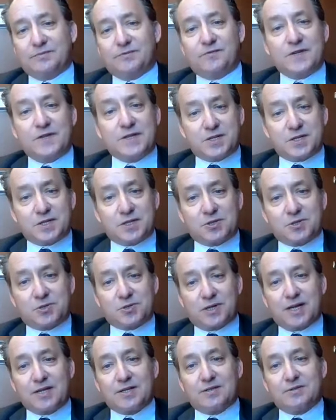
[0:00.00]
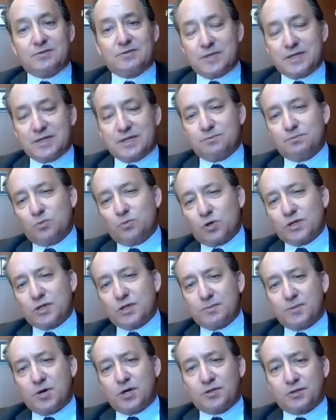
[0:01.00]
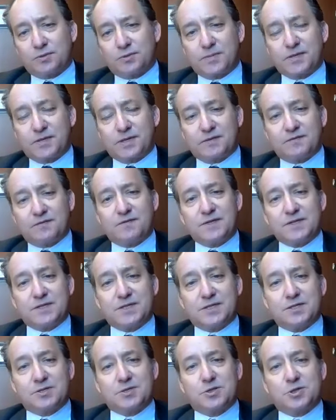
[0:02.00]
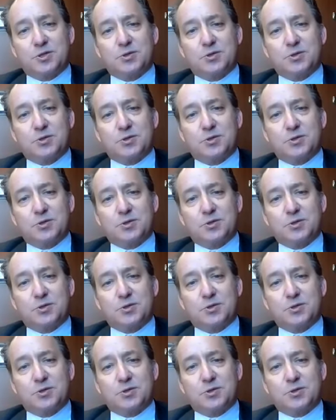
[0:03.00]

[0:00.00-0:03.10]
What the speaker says: physics, or more in the modern period, physics.